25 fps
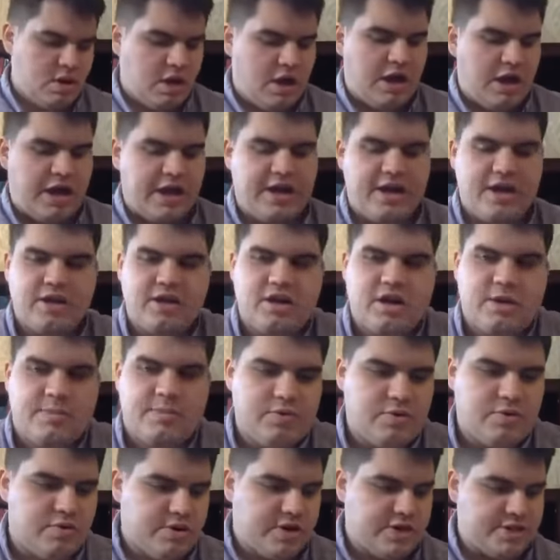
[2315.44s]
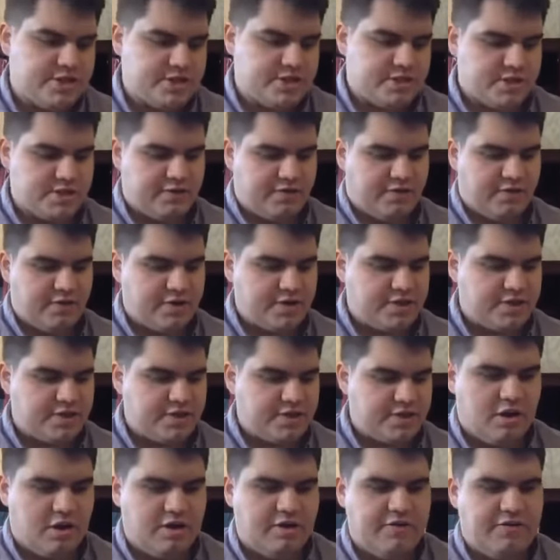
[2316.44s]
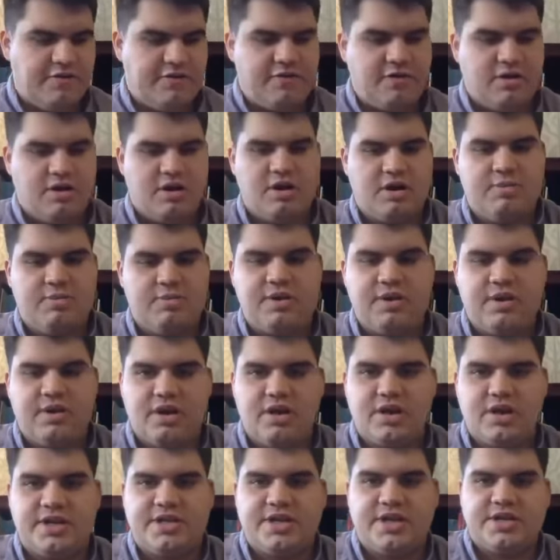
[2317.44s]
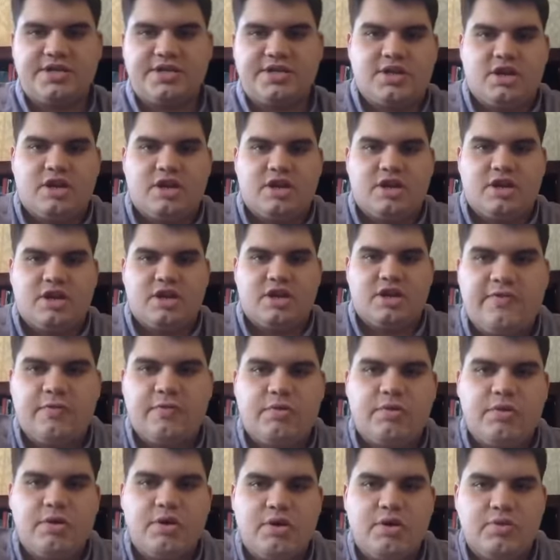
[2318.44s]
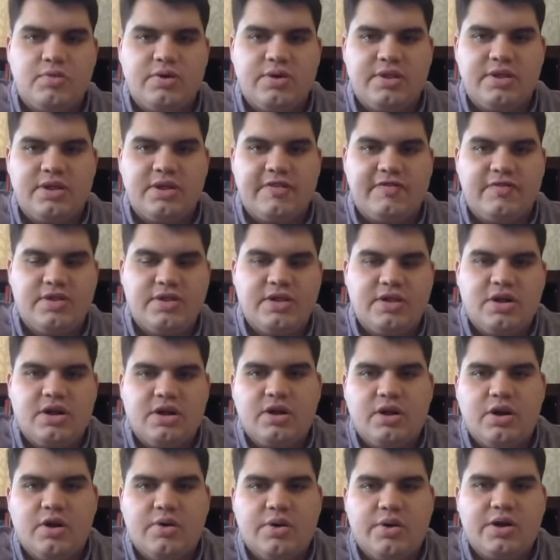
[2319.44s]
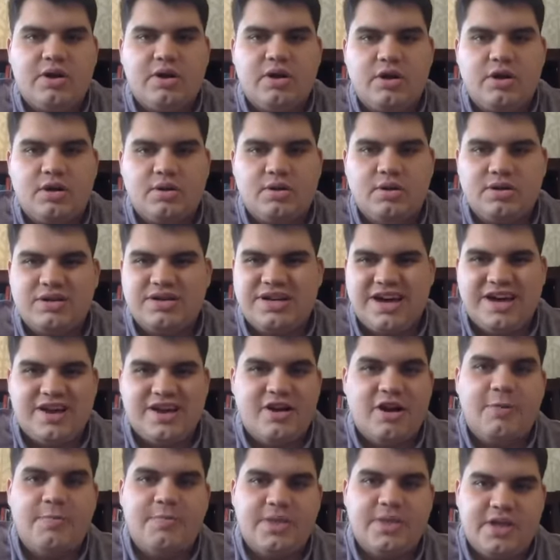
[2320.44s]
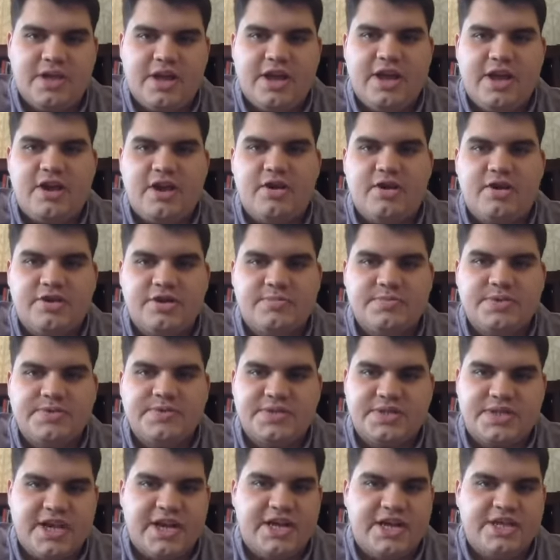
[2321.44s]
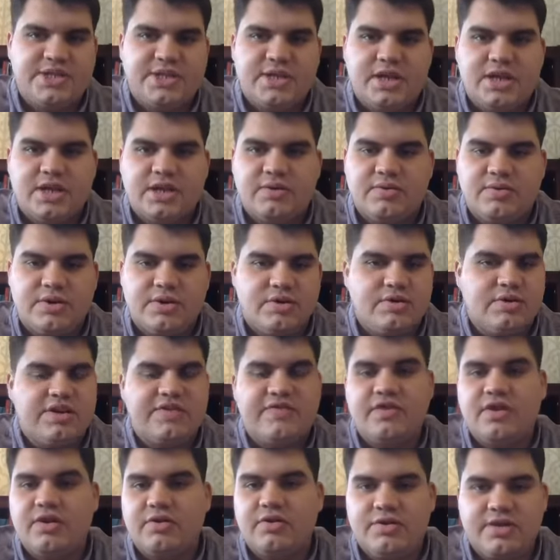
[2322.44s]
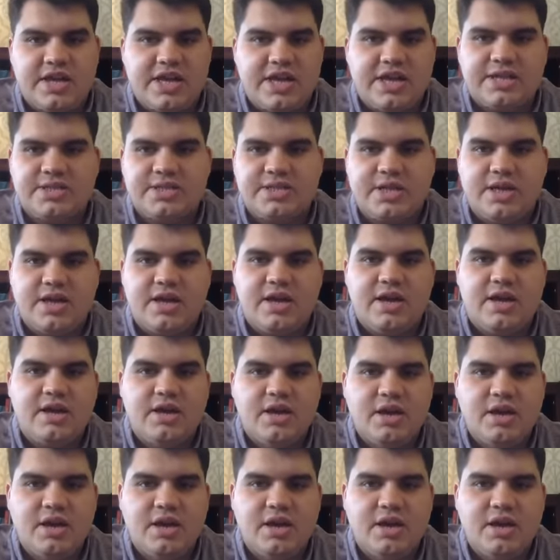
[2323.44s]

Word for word: I got a couple questions. First off, um, you kind of touched on it before with everything going kind of up in the air in terms of scheduling. You don't even know dates yet.